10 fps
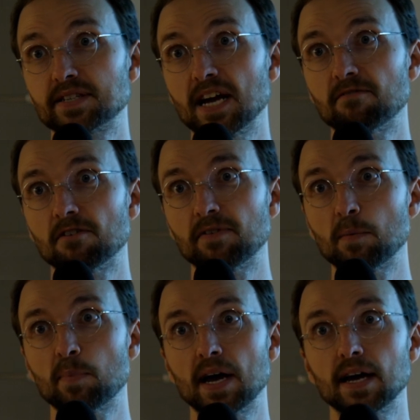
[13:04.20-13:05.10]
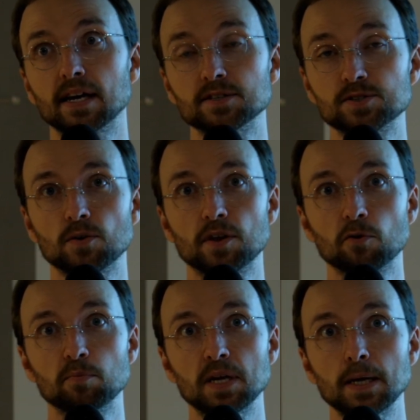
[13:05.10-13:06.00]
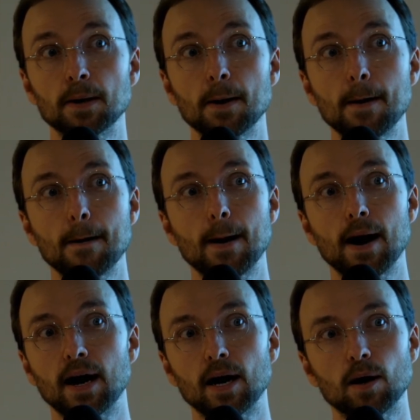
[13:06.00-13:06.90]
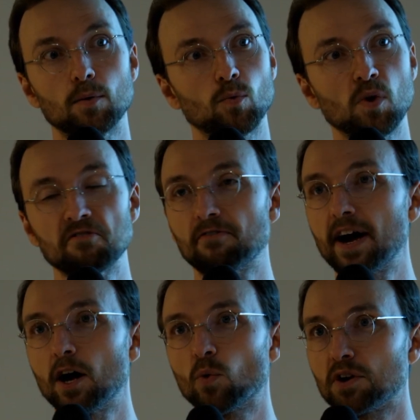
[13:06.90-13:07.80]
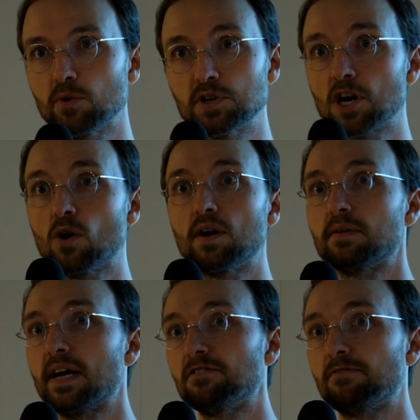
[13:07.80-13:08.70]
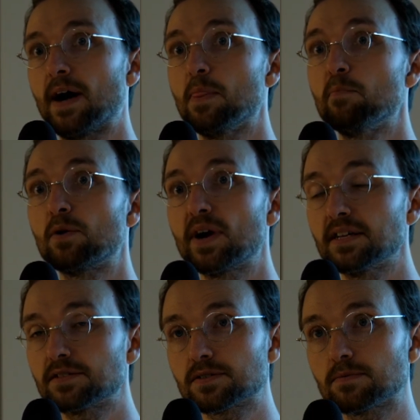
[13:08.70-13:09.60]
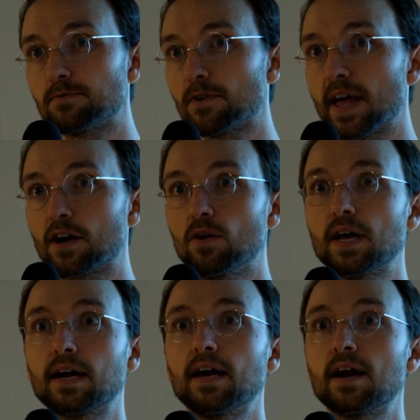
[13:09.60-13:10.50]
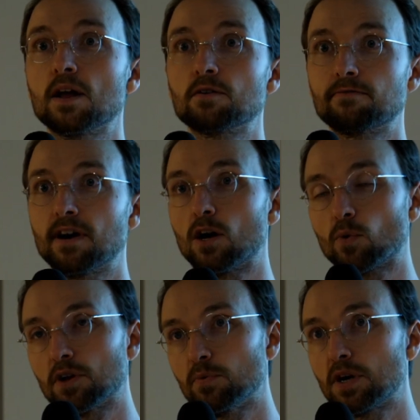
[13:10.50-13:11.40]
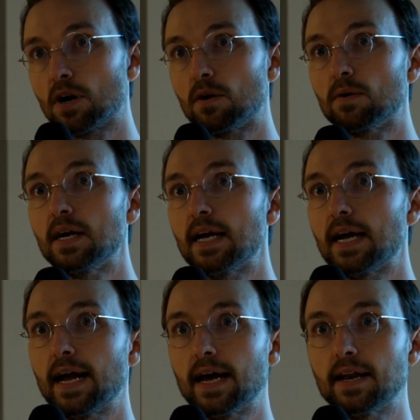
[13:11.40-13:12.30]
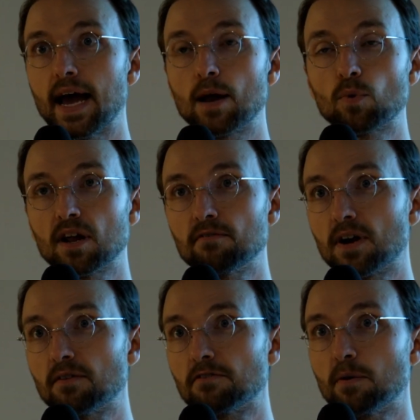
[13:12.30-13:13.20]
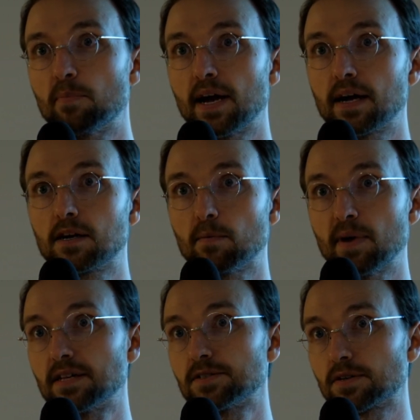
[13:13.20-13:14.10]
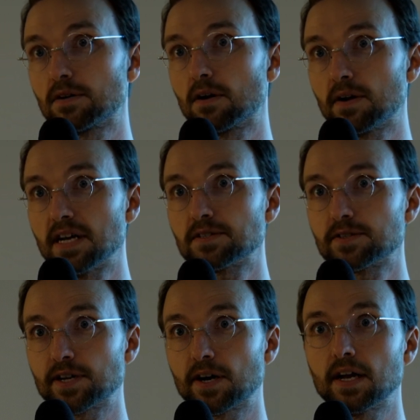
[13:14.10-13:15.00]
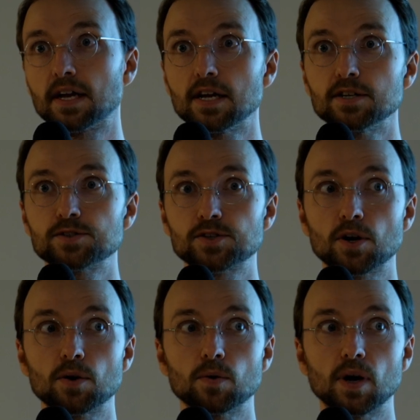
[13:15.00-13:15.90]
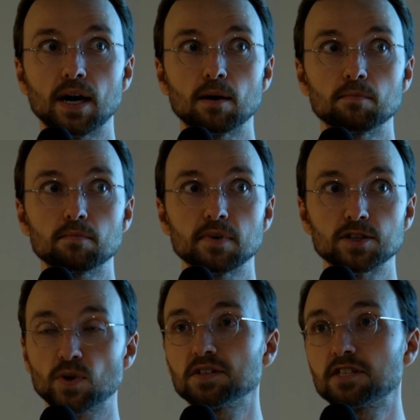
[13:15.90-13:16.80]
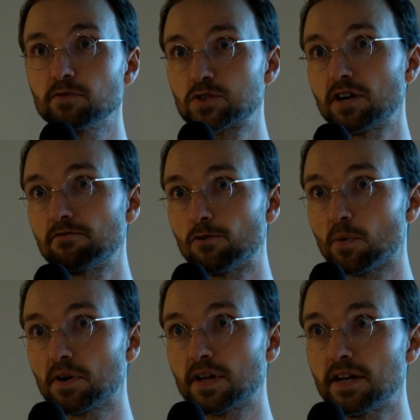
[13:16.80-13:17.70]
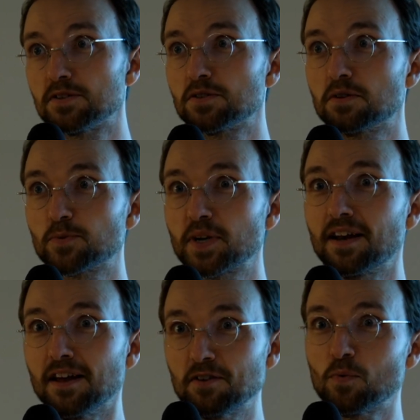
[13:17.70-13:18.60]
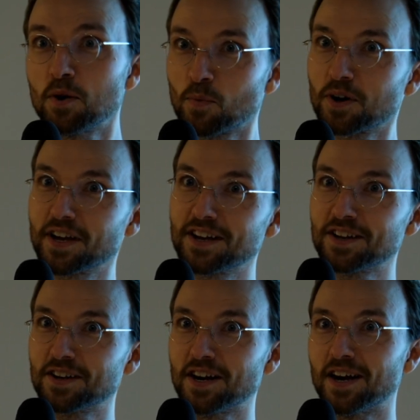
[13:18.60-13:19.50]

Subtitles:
to FFmpeg. And so there would be one file where you would go and define the bit rates for that codec, and another file where you would go and add whatever FFmpeg commands are necessary. So it's relatively straightforward, and as soon as we get AV1 working,